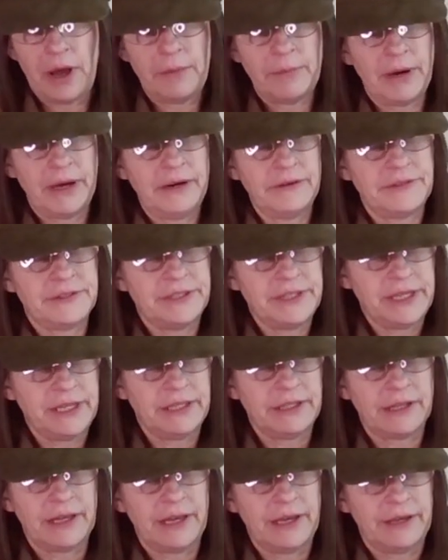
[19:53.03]
I might have
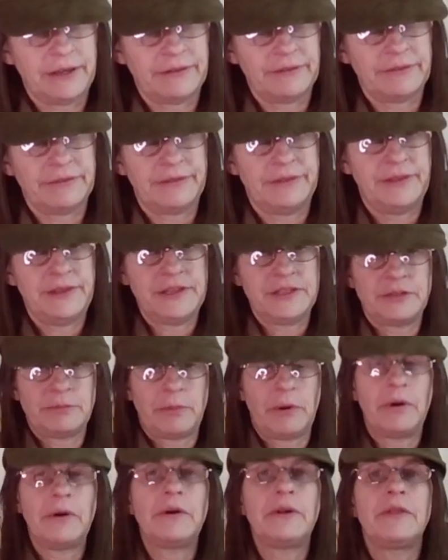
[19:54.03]
seen like this
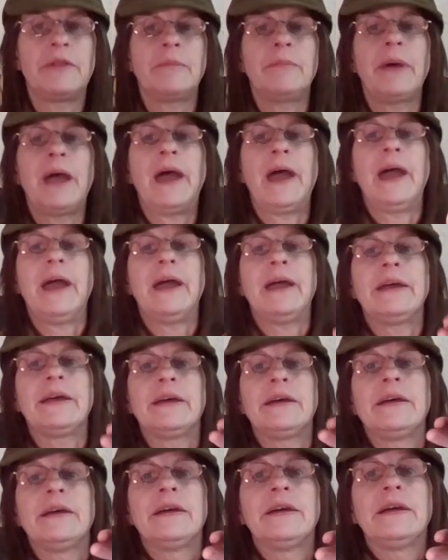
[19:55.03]
part of the bag